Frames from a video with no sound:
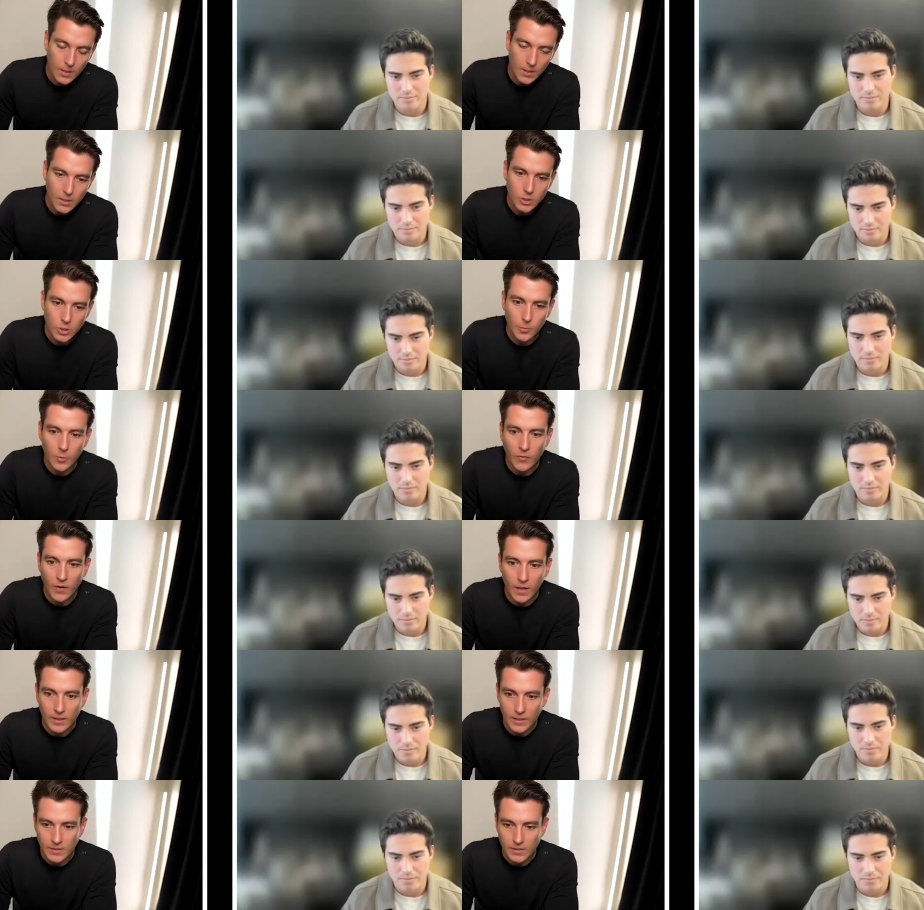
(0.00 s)
Speaker 1: super
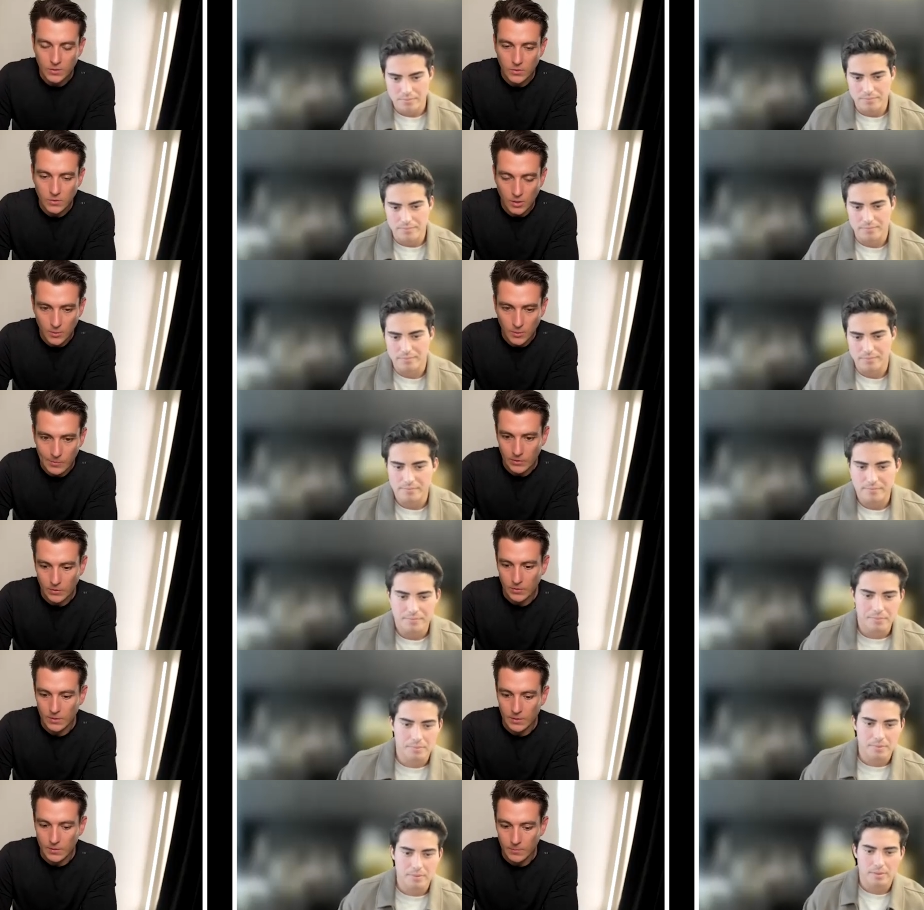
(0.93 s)
valid as you start to build
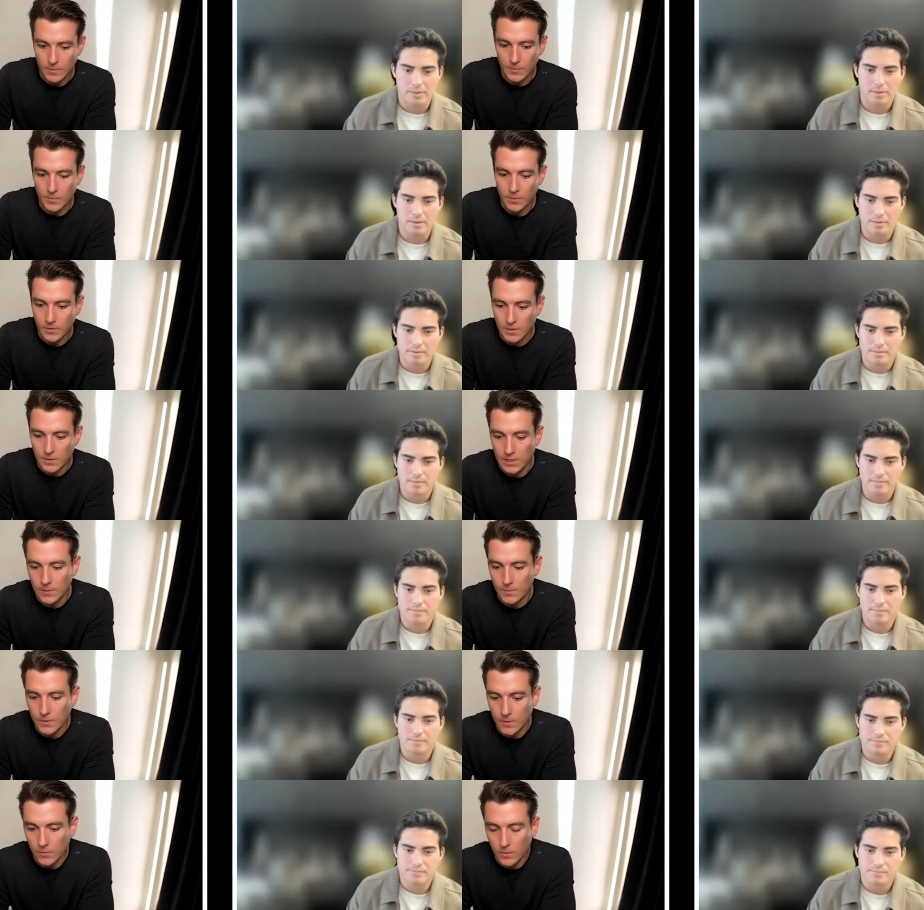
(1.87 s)
and, and build a team
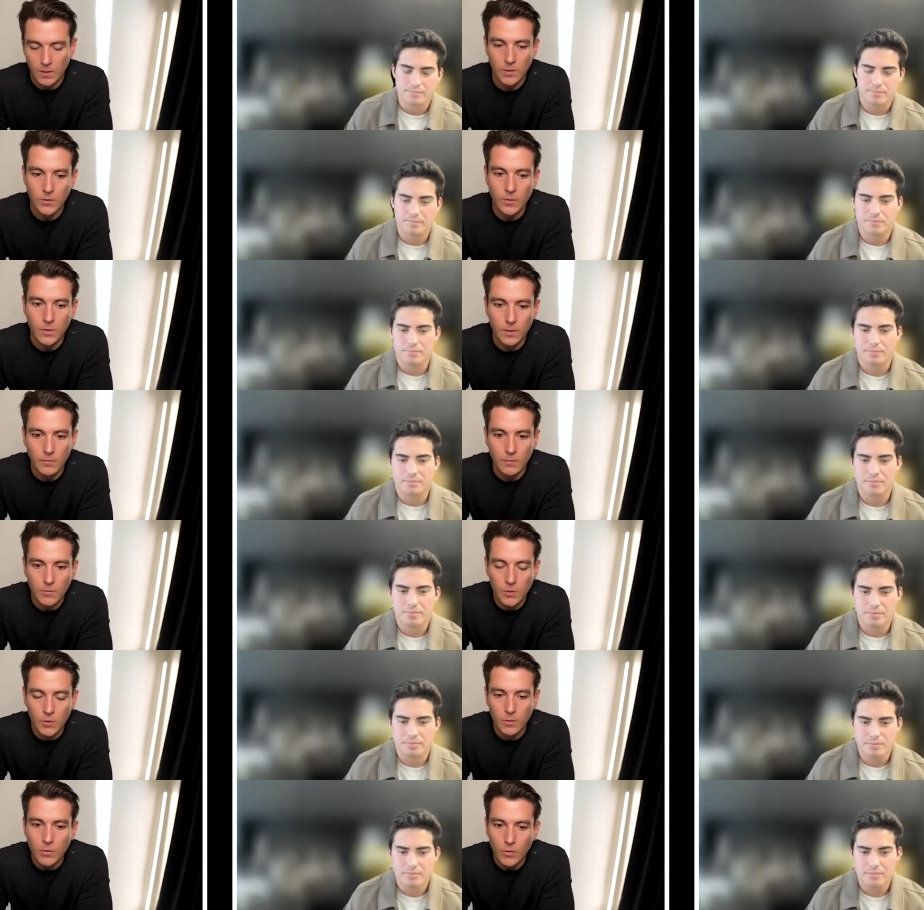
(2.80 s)
and you want to do it,
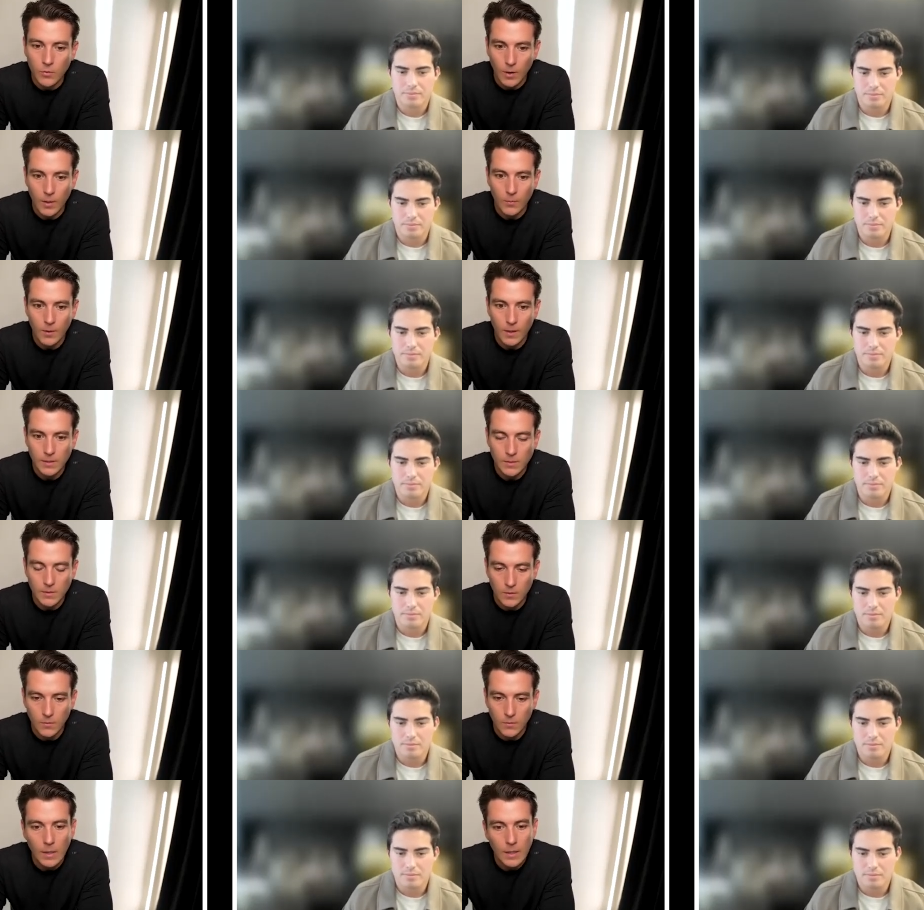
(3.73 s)
do it the right way.
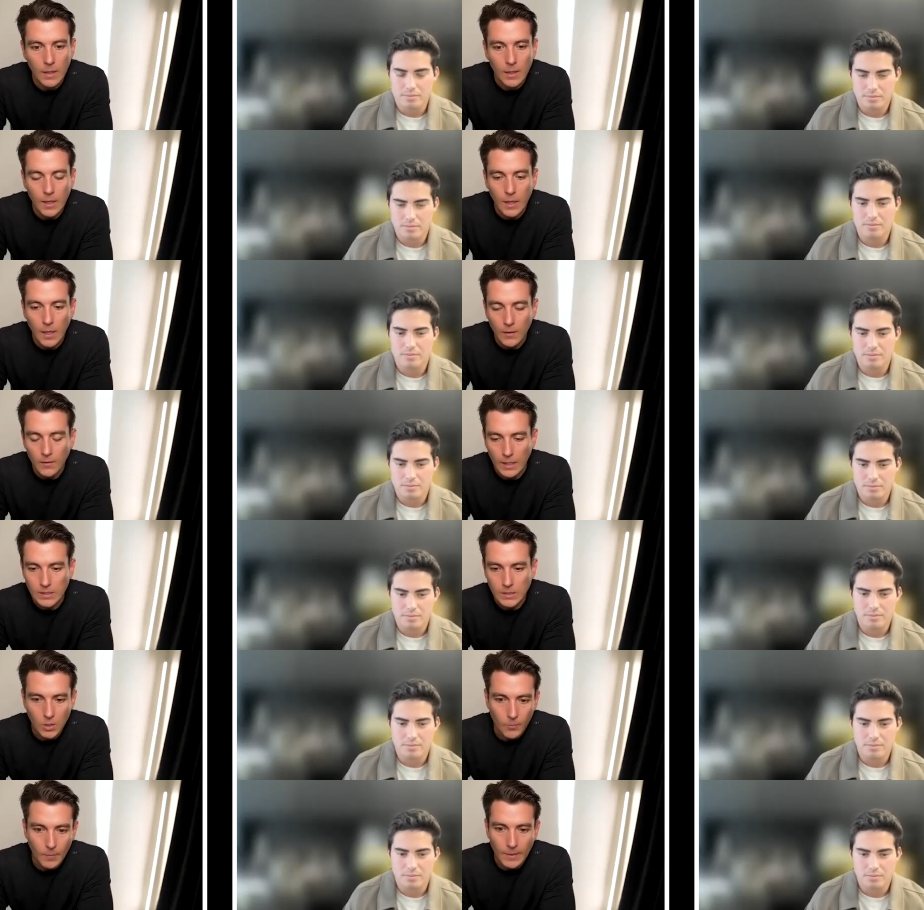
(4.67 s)
So that's
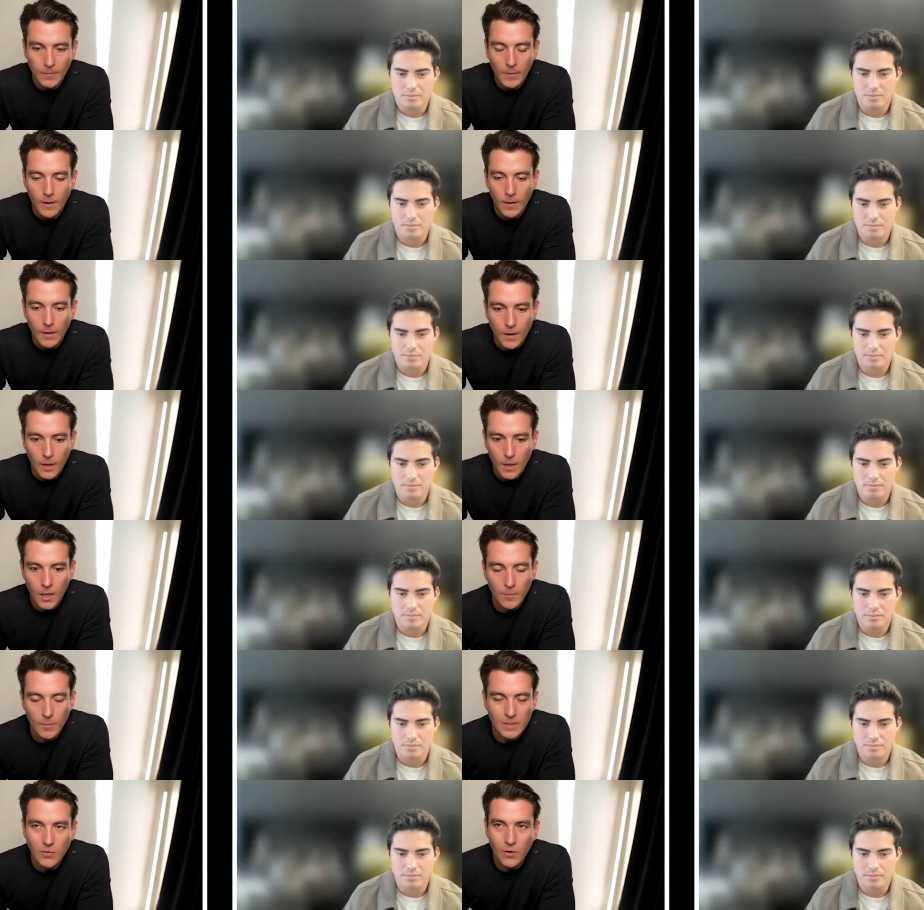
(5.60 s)
dope, man. Um,
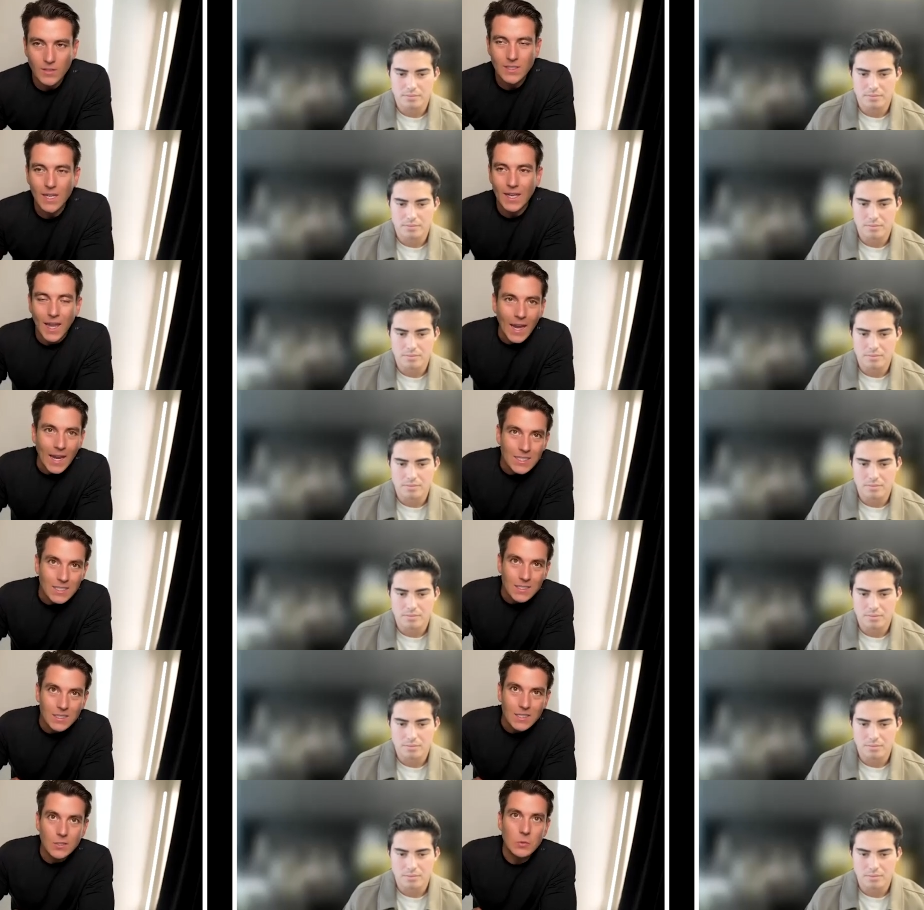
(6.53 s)
as far as like
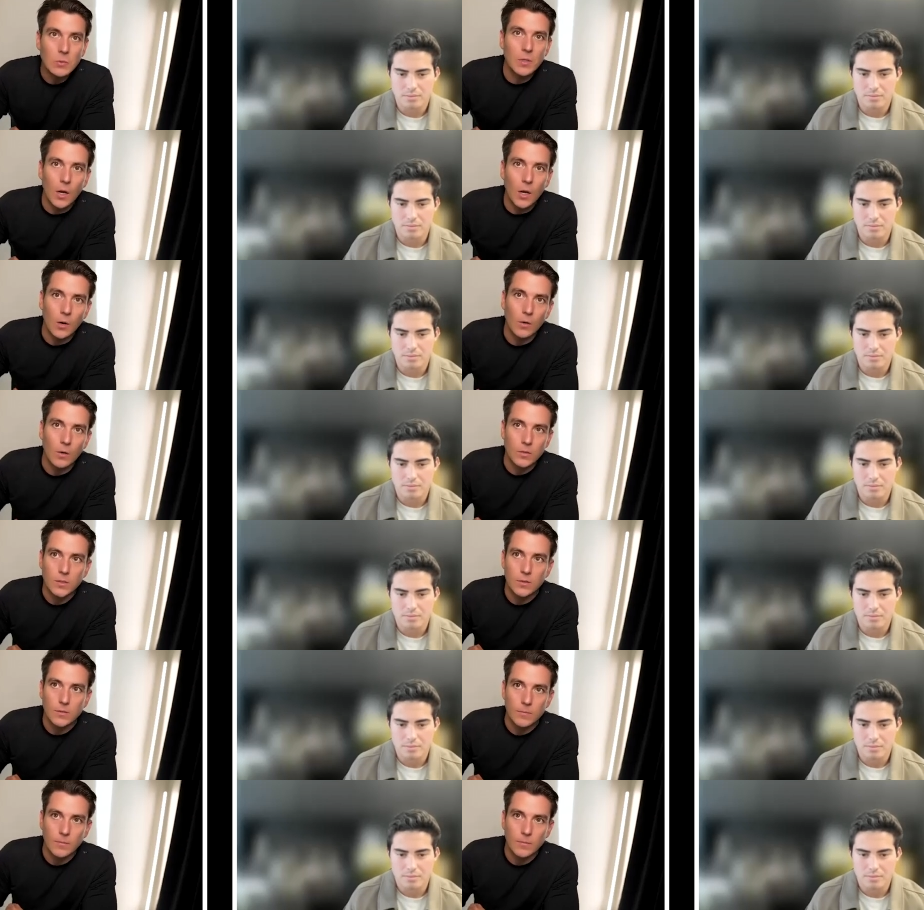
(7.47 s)
Agency U goes,